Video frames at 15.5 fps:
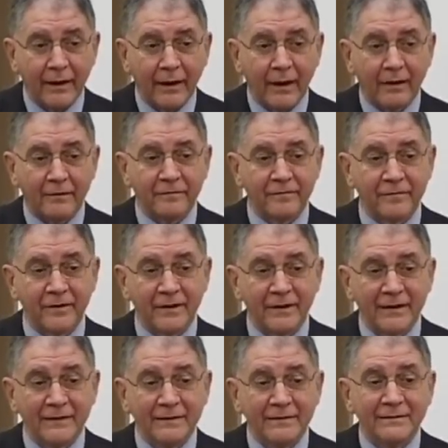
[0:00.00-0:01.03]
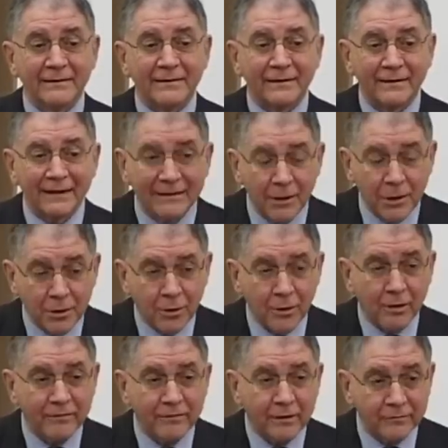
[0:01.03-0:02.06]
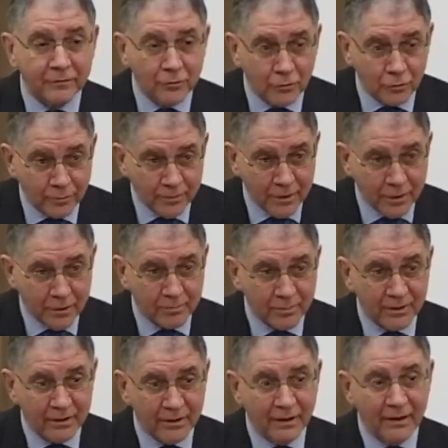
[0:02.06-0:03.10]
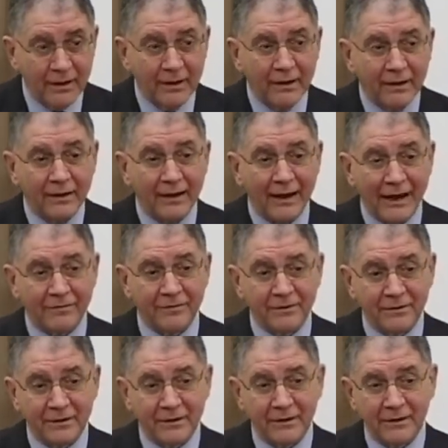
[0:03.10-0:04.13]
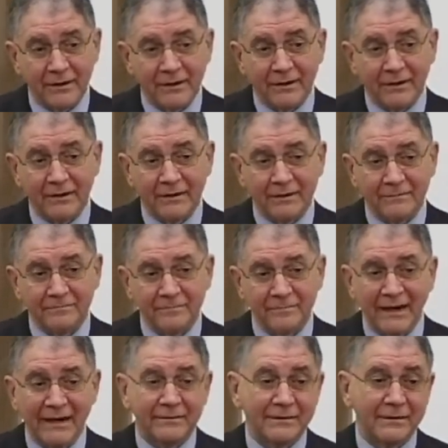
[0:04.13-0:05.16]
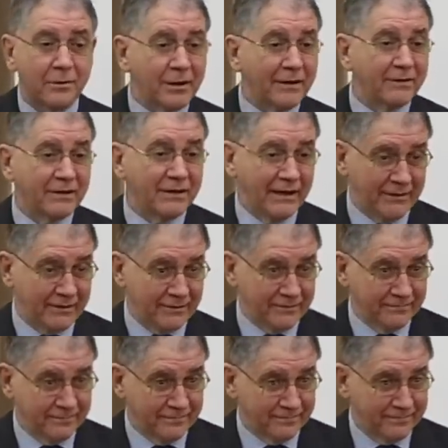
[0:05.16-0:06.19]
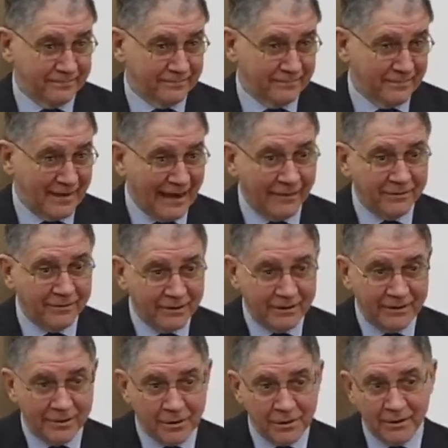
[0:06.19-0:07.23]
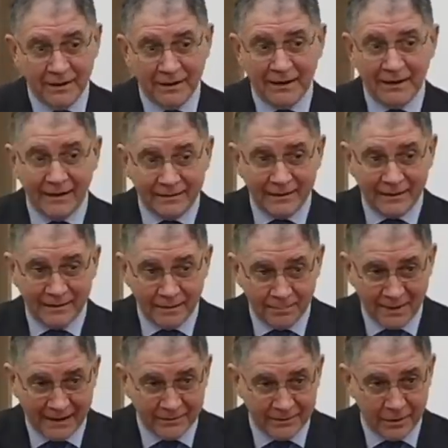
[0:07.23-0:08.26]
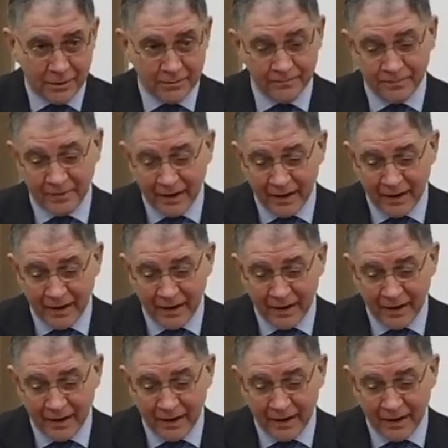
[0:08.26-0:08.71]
of the rediscovery of Thomism uh, after 1878, uh, after the encyclical Aeterni Patris.